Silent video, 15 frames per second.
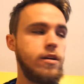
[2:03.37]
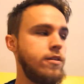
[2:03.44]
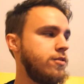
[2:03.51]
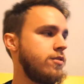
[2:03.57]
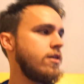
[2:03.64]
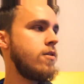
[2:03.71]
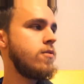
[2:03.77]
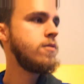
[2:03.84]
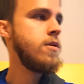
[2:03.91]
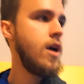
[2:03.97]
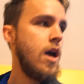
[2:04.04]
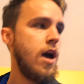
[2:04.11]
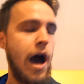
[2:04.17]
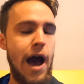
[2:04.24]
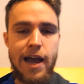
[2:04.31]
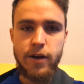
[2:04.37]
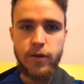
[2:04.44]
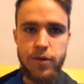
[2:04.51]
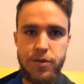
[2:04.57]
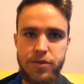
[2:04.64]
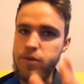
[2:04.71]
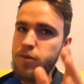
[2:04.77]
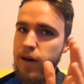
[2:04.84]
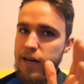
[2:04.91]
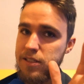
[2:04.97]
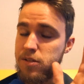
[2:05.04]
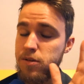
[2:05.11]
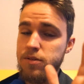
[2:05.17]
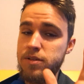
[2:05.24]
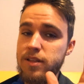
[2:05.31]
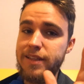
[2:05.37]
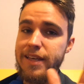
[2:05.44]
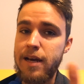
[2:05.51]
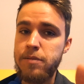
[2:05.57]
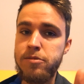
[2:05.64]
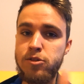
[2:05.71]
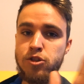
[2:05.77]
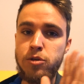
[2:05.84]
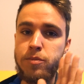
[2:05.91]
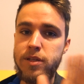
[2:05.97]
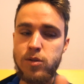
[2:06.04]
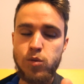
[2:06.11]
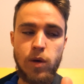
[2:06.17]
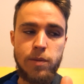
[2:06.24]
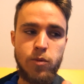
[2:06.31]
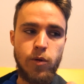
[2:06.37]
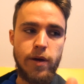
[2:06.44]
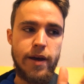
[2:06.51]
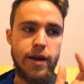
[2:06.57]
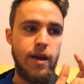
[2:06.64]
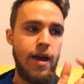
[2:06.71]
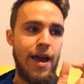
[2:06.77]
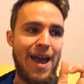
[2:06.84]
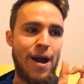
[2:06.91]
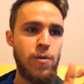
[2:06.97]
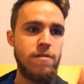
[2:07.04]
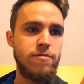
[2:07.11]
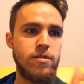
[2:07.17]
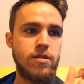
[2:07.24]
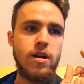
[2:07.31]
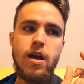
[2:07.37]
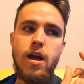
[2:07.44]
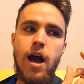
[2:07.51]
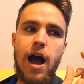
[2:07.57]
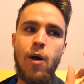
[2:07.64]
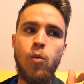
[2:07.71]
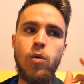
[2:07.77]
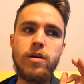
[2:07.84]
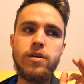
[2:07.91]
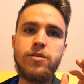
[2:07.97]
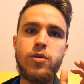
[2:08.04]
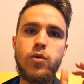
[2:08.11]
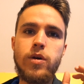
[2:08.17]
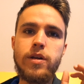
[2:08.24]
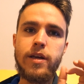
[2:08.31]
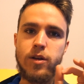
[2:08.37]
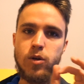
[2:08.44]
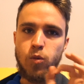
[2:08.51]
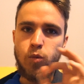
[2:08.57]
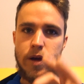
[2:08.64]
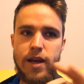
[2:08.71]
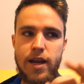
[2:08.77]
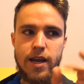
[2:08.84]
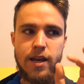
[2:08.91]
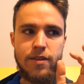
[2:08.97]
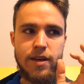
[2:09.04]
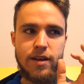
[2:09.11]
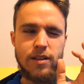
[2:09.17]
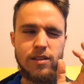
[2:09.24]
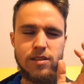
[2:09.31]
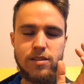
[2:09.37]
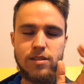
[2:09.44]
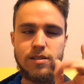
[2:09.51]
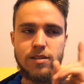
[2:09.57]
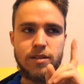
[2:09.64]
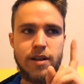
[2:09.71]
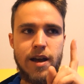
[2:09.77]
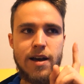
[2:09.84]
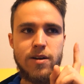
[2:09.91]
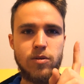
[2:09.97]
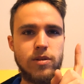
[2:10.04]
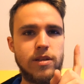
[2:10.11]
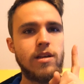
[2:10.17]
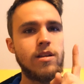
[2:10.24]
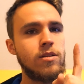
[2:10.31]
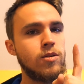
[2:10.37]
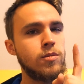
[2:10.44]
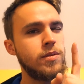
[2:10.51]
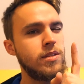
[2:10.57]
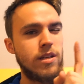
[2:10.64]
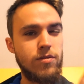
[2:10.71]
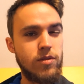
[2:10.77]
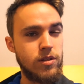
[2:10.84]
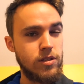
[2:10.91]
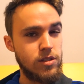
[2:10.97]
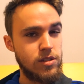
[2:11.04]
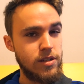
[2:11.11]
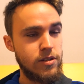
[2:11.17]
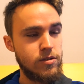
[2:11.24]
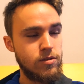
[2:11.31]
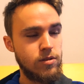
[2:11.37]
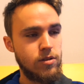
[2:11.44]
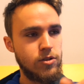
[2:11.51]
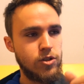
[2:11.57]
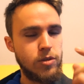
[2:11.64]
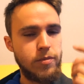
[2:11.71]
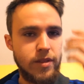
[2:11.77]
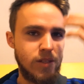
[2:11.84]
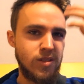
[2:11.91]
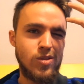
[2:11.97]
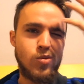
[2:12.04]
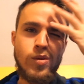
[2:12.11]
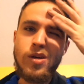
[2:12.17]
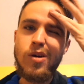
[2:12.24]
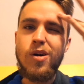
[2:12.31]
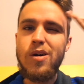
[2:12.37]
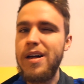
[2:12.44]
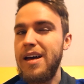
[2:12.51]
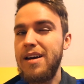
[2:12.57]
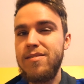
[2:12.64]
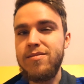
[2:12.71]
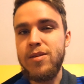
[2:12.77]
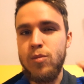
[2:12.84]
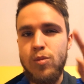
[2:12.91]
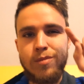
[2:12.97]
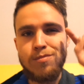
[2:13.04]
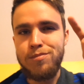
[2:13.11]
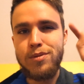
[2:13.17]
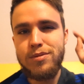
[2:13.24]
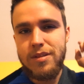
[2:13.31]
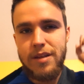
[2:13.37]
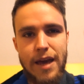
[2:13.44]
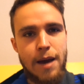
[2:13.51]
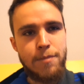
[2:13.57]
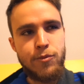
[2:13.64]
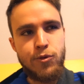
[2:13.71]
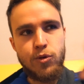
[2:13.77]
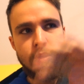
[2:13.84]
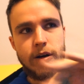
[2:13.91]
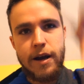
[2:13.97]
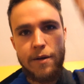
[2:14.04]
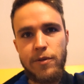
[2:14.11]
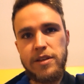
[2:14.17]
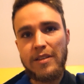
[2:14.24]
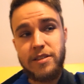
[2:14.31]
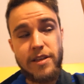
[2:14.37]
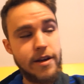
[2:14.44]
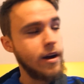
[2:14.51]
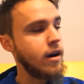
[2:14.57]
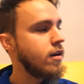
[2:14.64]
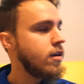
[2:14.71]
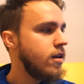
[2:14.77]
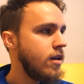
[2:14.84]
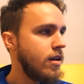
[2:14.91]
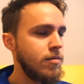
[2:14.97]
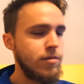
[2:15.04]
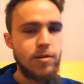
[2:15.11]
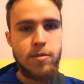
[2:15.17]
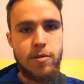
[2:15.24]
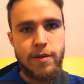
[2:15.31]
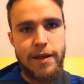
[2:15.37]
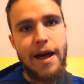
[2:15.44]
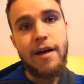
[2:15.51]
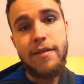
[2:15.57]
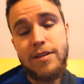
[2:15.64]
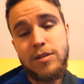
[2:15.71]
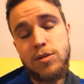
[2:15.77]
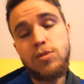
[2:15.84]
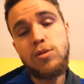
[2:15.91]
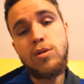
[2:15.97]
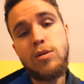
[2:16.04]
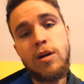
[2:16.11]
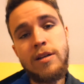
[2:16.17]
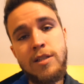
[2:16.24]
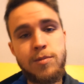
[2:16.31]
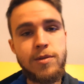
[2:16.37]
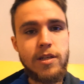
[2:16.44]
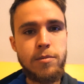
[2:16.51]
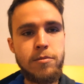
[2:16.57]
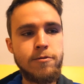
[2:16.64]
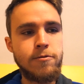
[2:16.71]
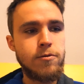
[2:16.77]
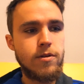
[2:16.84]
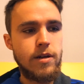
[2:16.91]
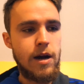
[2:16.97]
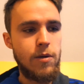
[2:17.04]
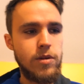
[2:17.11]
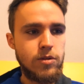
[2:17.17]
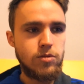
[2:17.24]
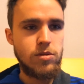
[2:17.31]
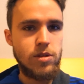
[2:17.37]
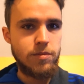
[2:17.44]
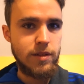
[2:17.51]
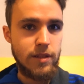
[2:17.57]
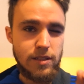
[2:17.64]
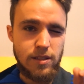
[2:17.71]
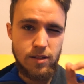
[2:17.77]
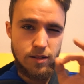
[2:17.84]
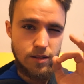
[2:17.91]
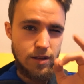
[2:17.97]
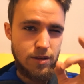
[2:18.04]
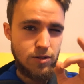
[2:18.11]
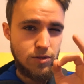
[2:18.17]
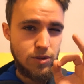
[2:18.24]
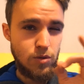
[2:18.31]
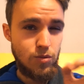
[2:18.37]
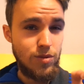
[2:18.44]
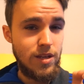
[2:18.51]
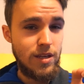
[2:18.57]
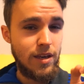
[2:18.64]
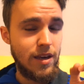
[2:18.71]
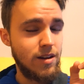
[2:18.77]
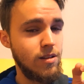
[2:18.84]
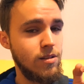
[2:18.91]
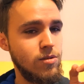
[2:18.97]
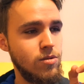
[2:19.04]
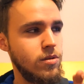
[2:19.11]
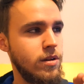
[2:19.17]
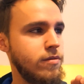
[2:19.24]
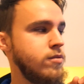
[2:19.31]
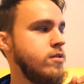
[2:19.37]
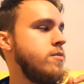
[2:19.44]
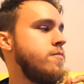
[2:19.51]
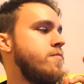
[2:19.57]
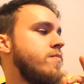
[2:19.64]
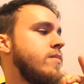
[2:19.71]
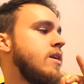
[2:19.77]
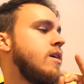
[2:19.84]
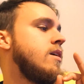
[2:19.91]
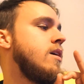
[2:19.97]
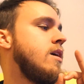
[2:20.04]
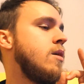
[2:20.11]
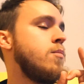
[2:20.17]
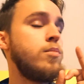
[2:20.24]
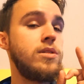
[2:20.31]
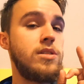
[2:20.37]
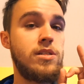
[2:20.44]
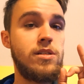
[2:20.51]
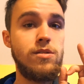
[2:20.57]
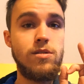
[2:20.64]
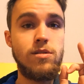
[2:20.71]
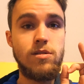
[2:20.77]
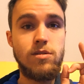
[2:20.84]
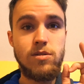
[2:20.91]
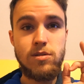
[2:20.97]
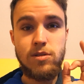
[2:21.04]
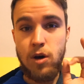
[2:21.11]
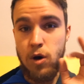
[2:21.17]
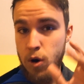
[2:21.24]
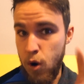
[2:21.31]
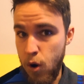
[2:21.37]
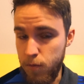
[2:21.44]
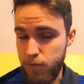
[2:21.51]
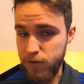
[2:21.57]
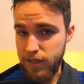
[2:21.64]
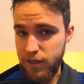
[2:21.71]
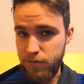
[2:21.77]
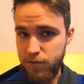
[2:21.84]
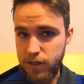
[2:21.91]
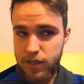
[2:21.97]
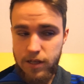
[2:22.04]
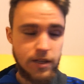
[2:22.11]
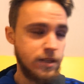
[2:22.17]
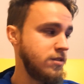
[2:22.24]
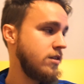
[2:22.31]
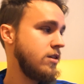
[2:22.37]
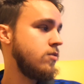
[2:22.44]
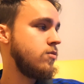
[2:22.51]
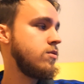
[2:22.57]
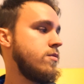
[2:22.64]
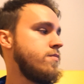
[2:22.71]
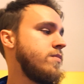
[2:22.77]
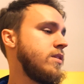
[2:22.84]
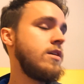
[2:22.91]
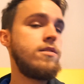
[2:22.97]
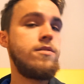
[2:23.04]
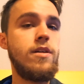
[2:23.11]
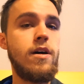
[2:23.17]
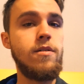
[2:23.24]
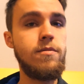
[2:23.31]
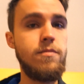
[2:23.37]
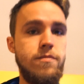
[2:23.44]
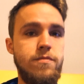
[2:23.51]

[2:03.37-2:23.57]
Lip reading: So I agree with you. I still think the apps list should be a swipe away. However, I want to do it in a way that is not only a little bit different than a standard launcher, because we all have the one app drawer, everything's there, blah, blah, blah. That's cool. It's been done before. I want to do something that's a little unique and a little different, but still hopefully convenient and easy to use. So